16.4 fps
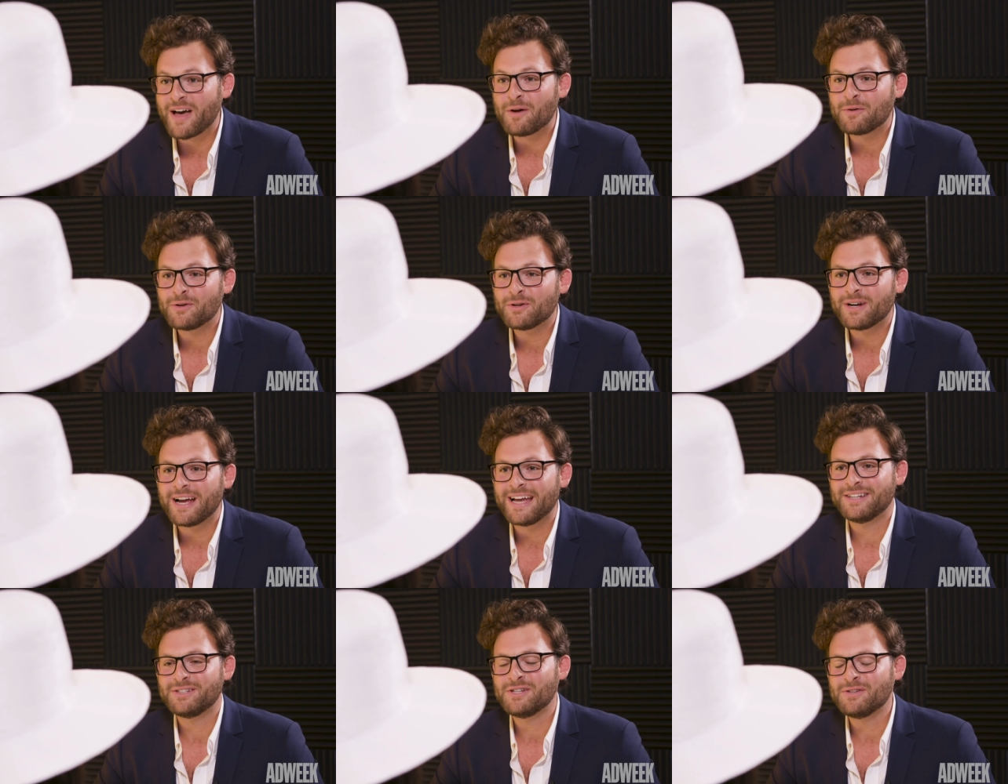founder
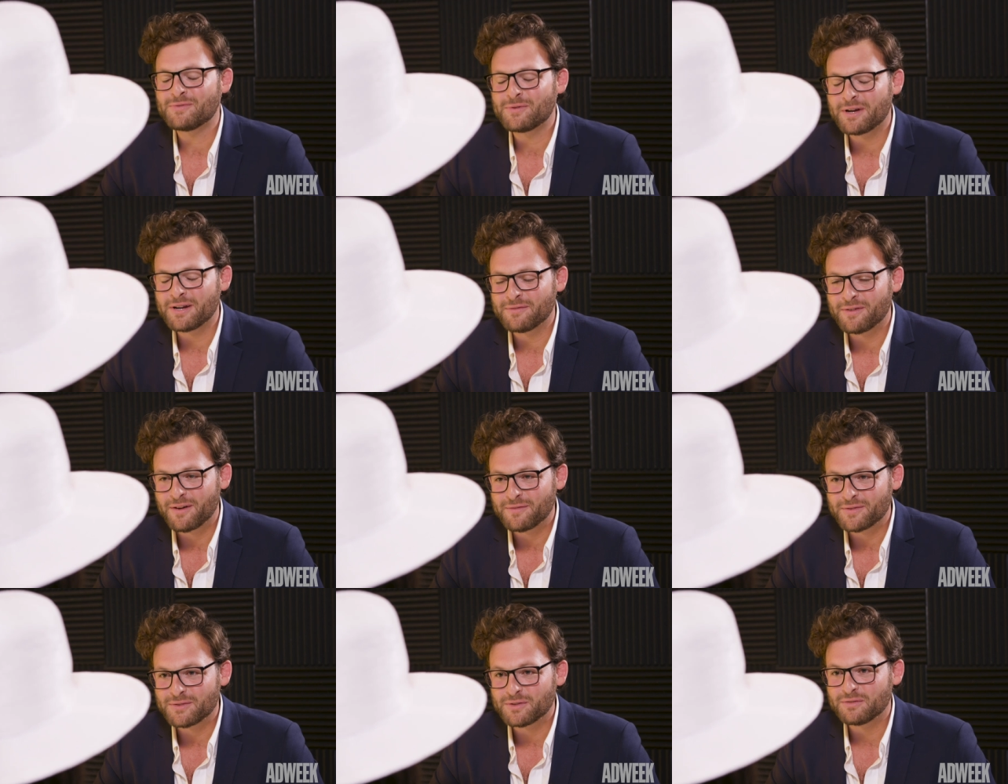and chief creative
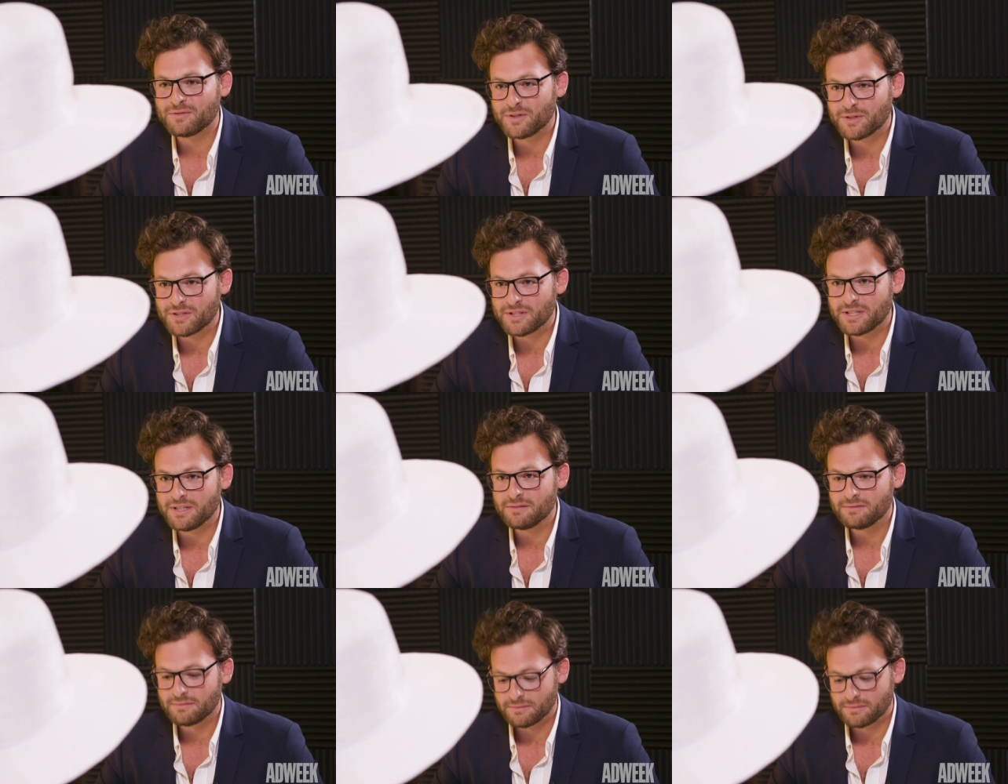officer of Tushy.